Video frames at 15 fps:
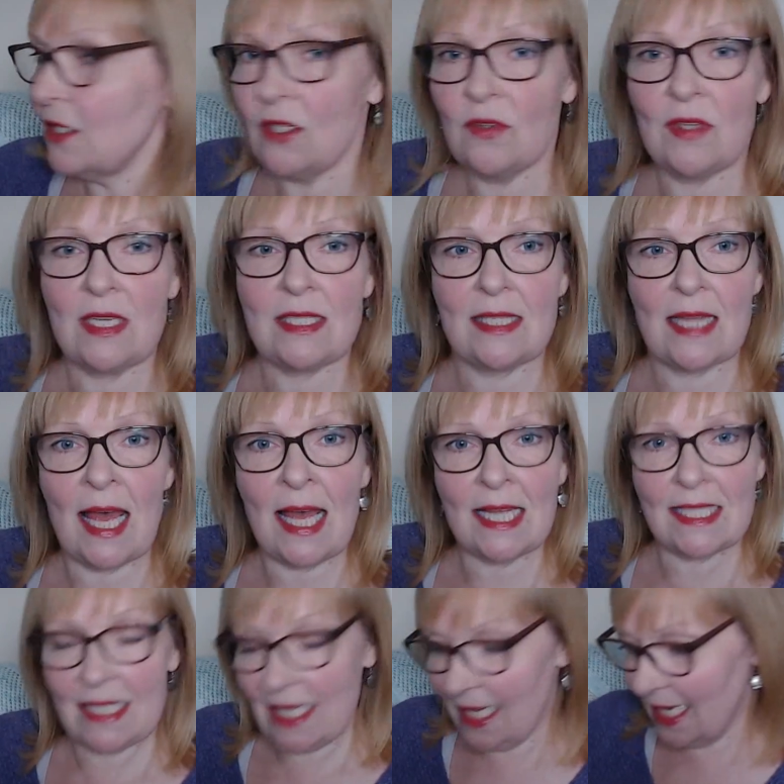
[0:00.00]
there's
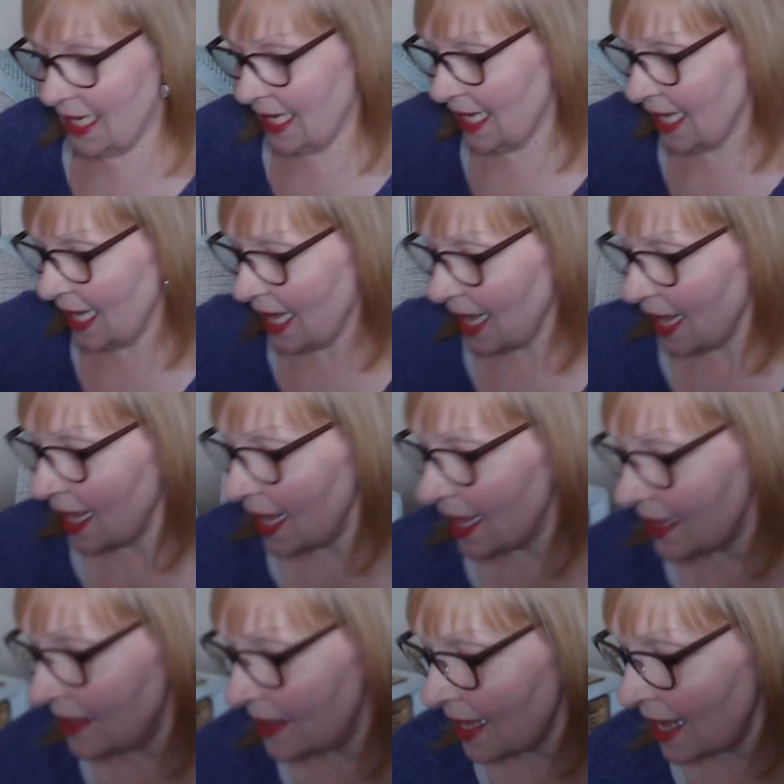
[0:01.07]
that. And
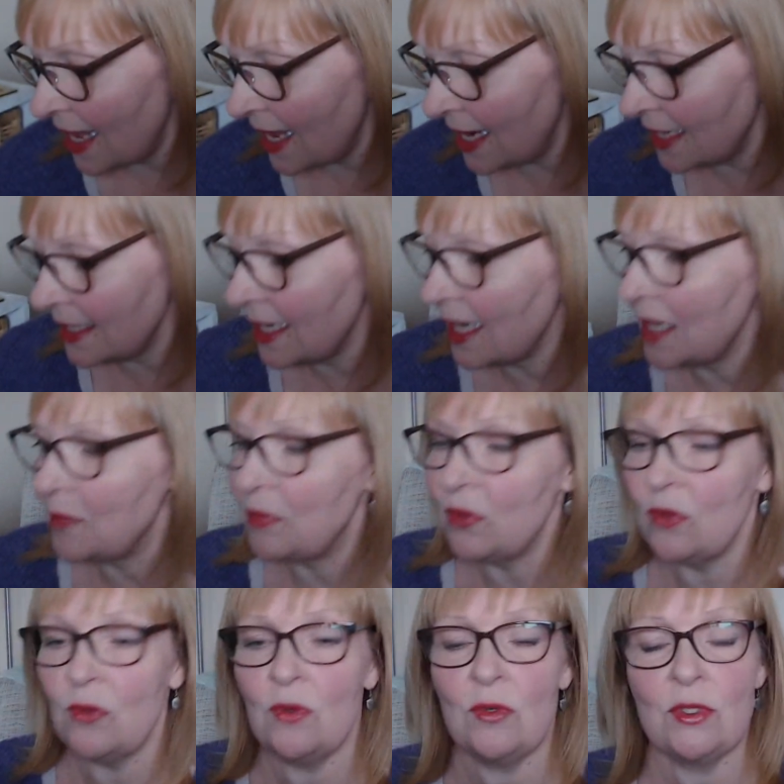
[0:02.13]
then I
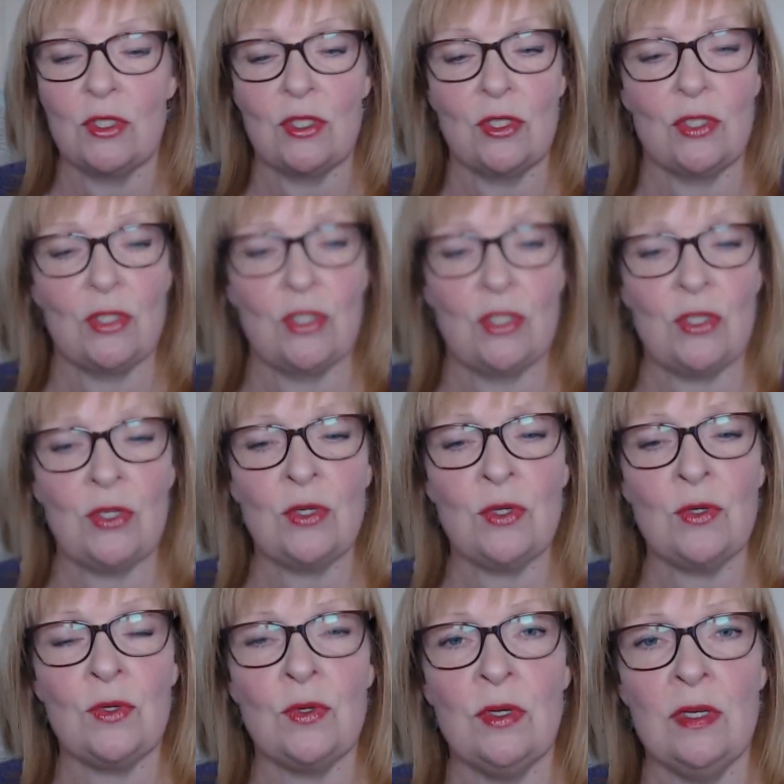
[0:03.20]
bought 2